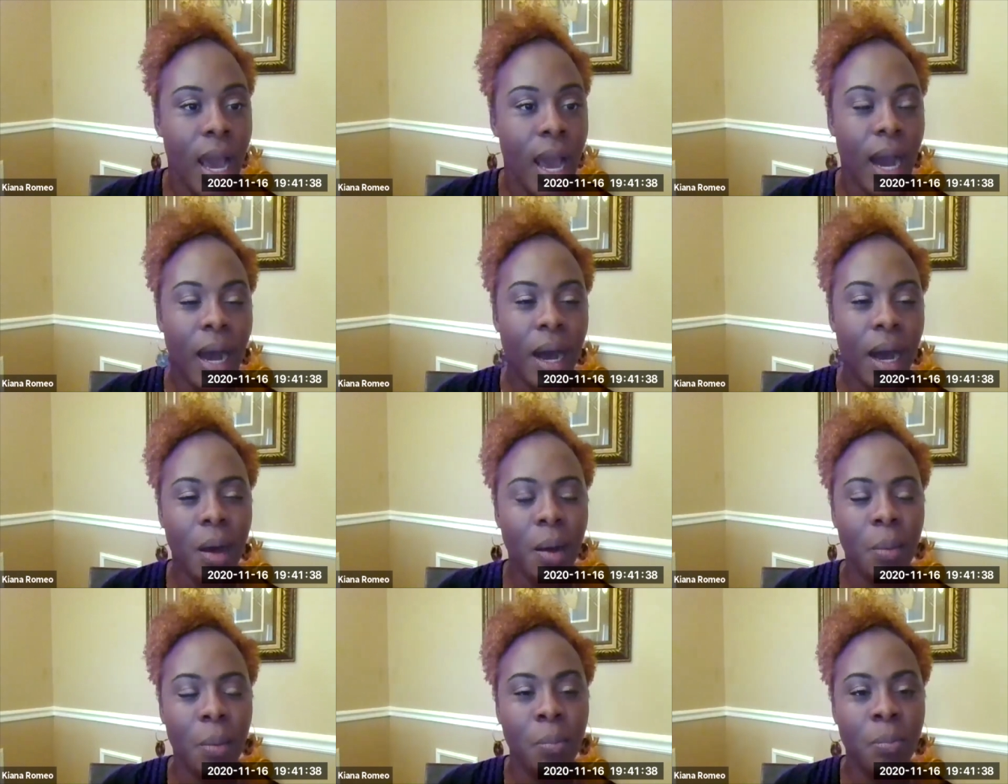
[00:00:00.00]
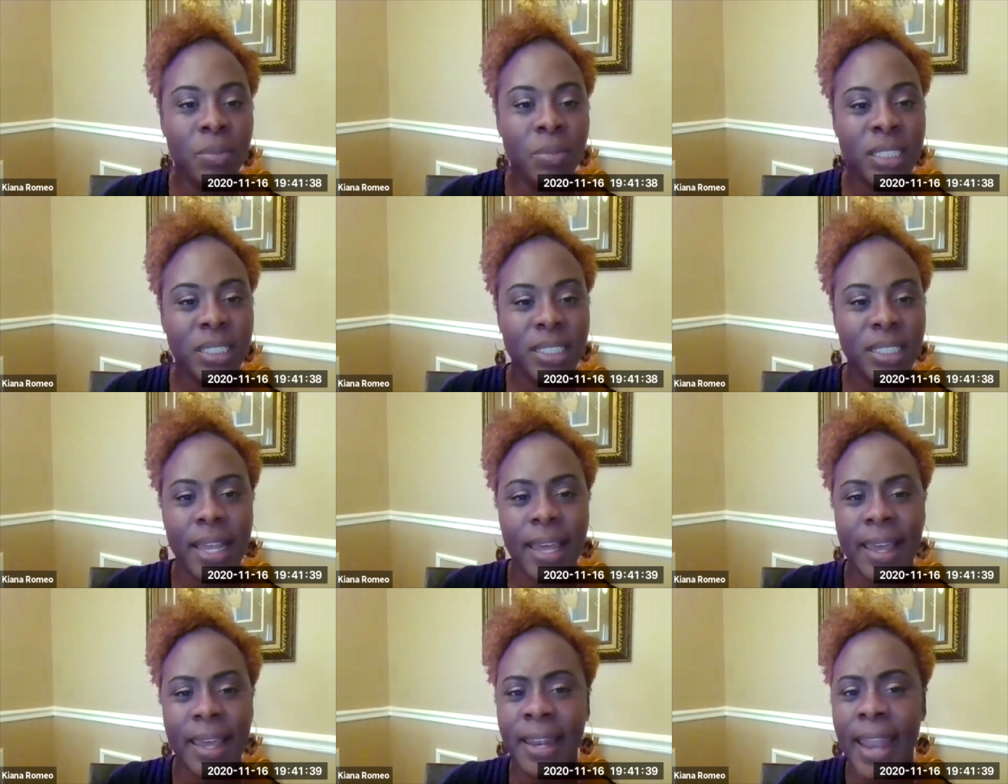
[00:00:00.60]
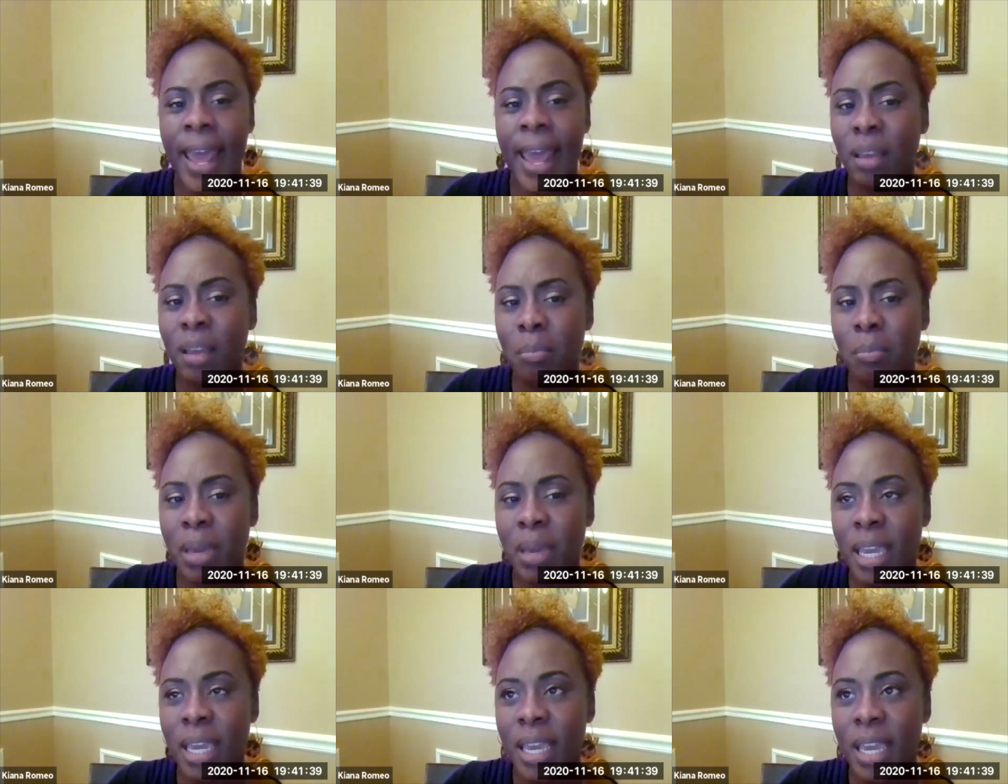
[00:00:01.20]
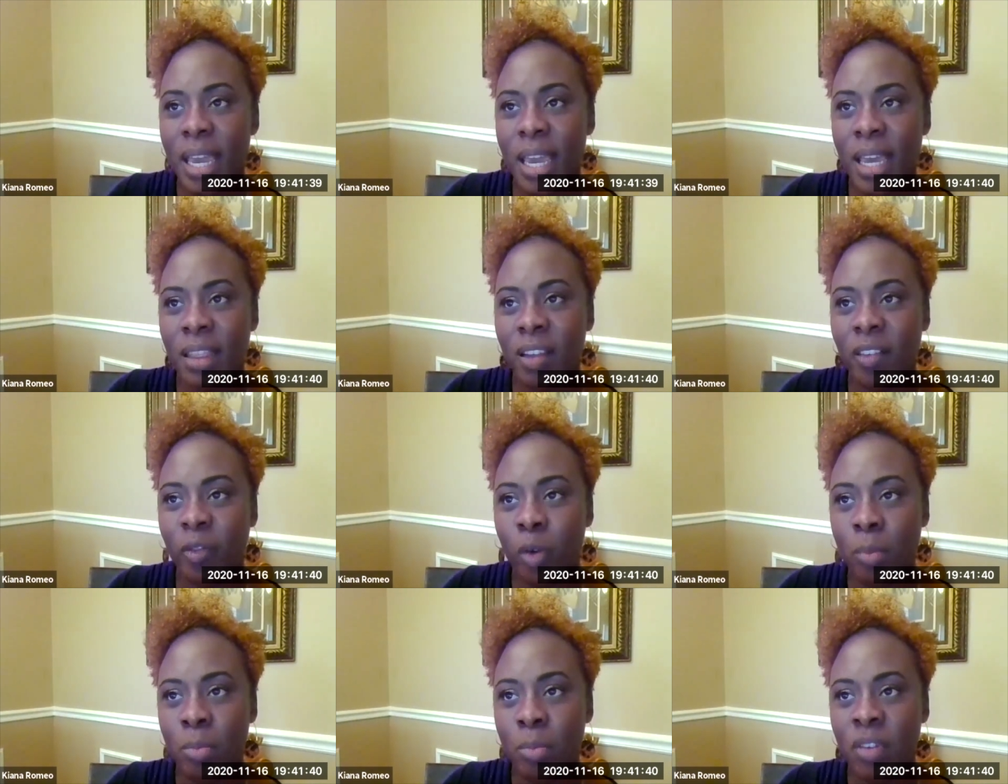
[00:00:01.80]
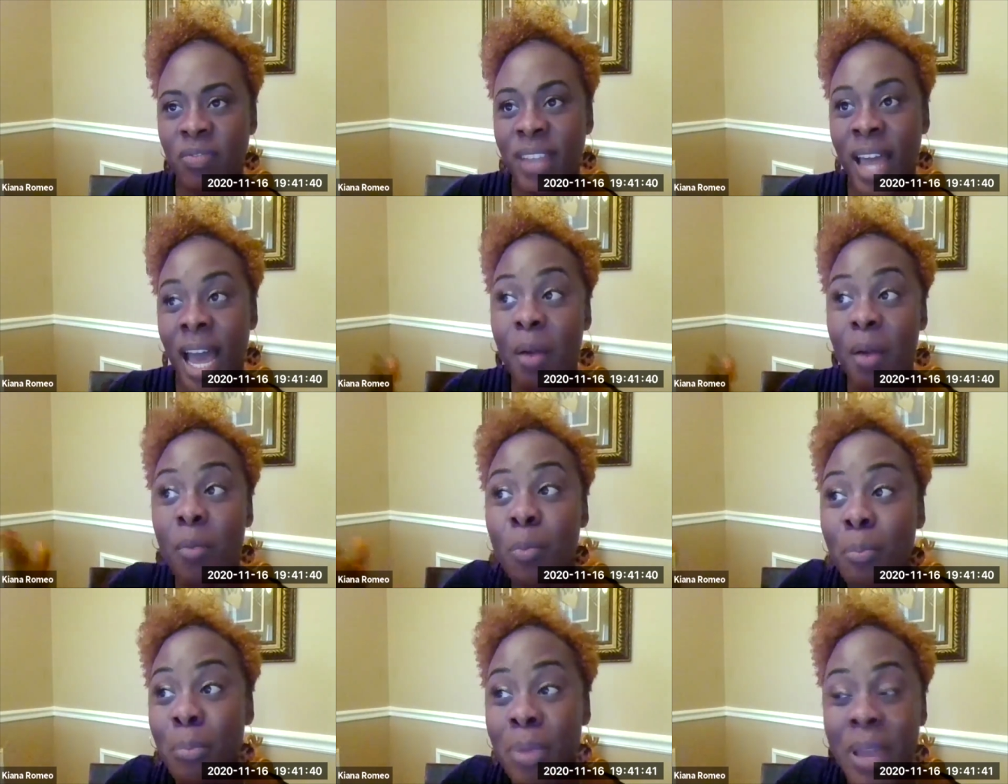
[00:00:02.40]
Um, and that can be in the form of not